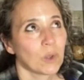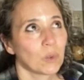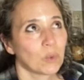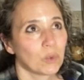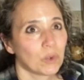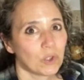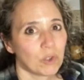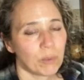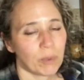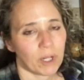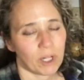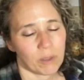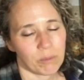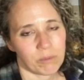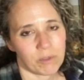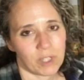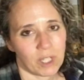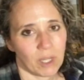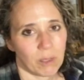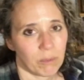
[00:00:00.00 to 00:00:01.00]

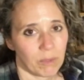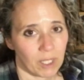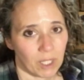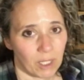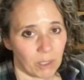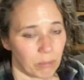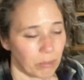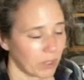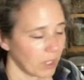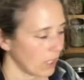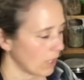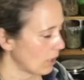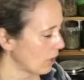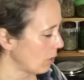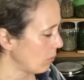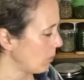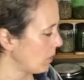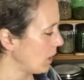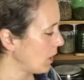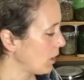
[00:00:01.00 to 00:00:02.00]
rhubarb jam that I plan
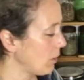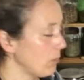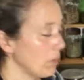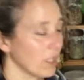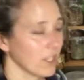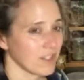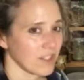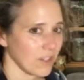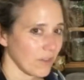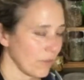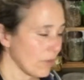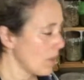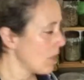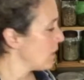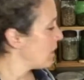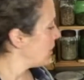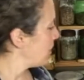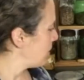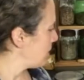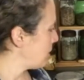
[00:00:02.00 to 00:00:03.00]
on making, because I've
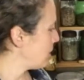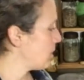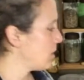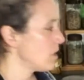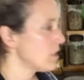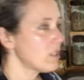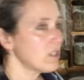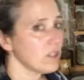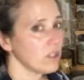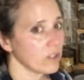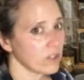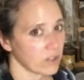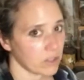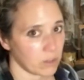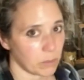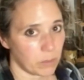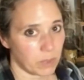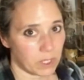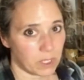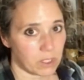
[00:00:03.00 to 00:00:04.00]
this year is
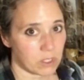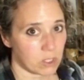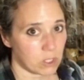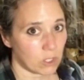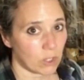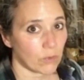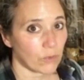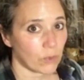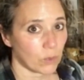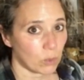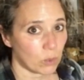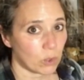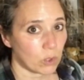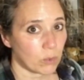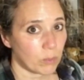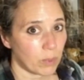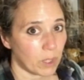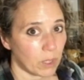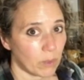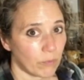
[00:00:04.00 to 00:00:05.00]
the biggest year for
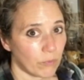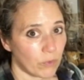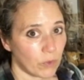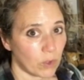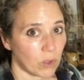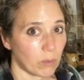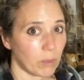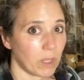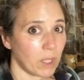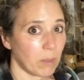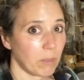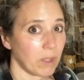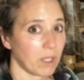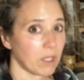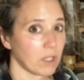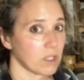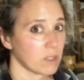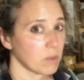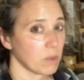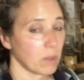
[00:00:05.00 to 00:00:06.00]
rhubarb for me
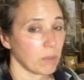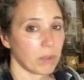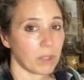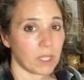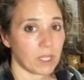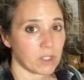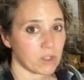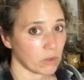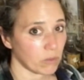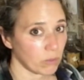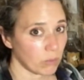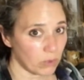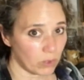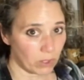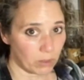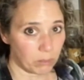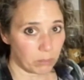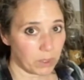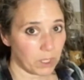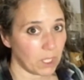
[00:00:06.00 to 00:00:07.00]
because my plants are
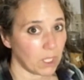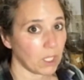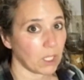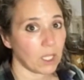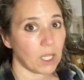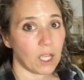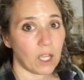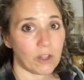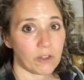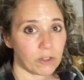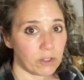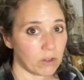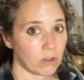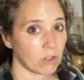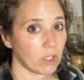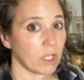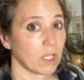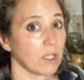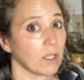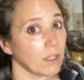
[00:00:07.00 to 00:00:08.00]
really big and healthy.
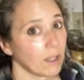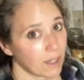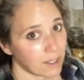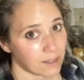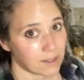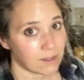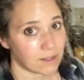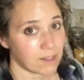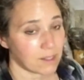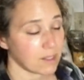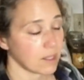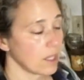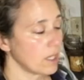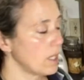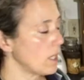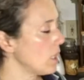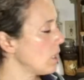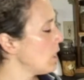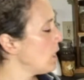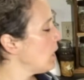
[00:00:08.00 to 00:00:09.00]
They're getting lots of
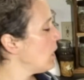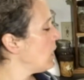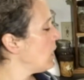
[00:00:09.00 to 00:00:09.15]
sun,